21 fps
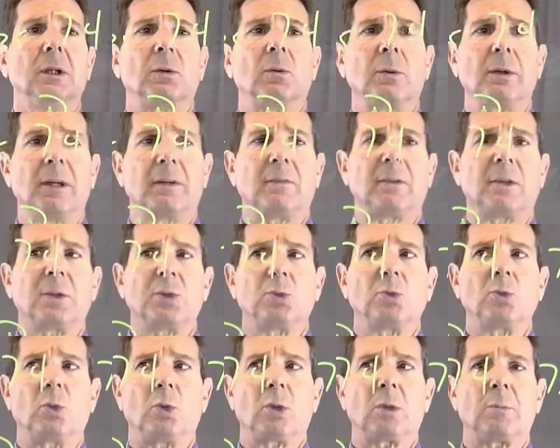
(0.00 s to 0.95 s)
we have our
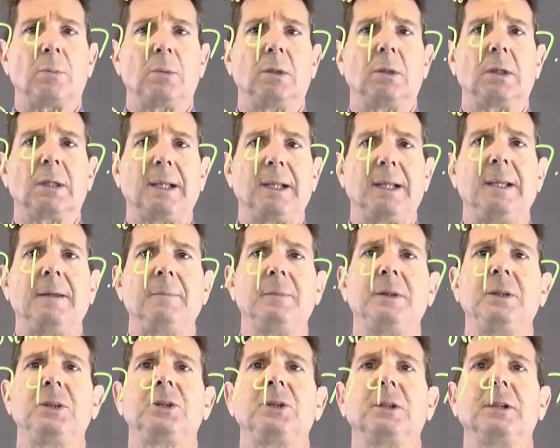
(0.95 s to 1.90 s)
normal
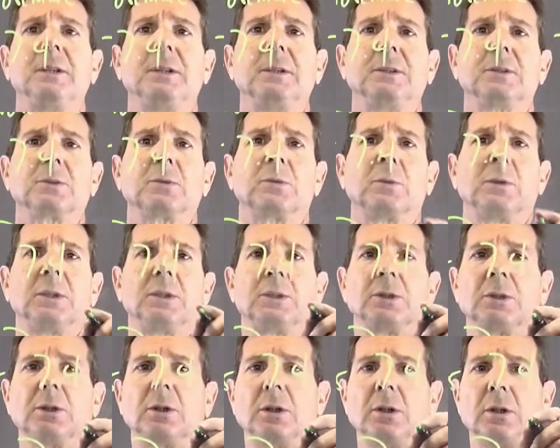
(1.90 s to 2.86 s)
ABGs, which
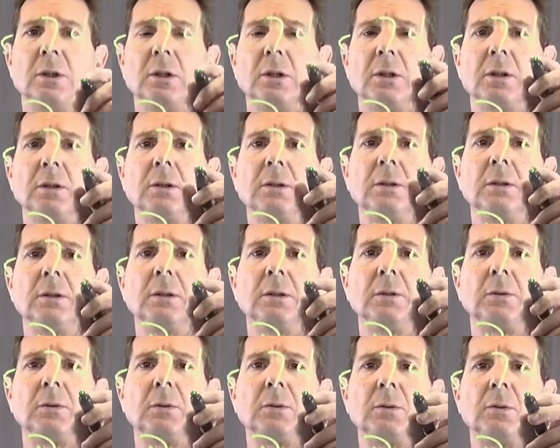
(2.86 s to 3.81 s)

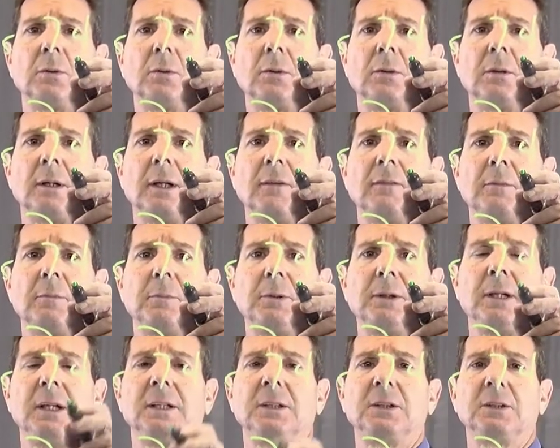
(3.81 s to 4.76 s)
have a
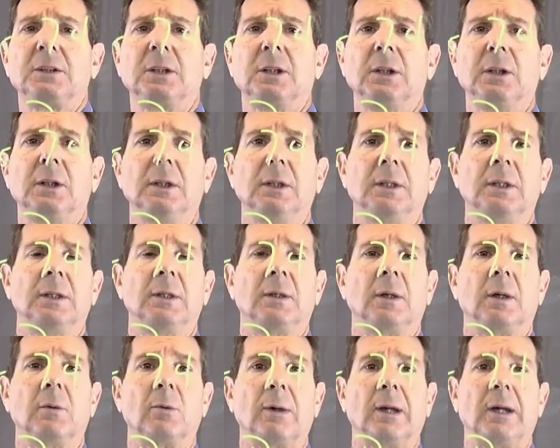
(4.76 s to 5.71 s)
pH
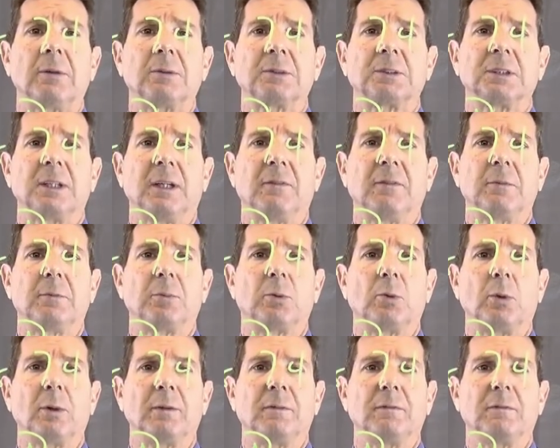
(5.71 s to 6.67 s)
around
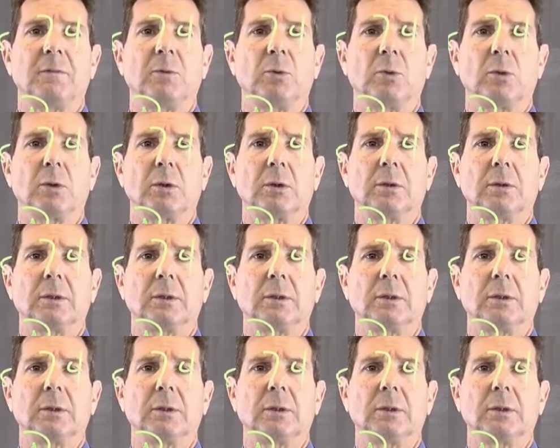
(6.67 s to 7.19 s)
7.4.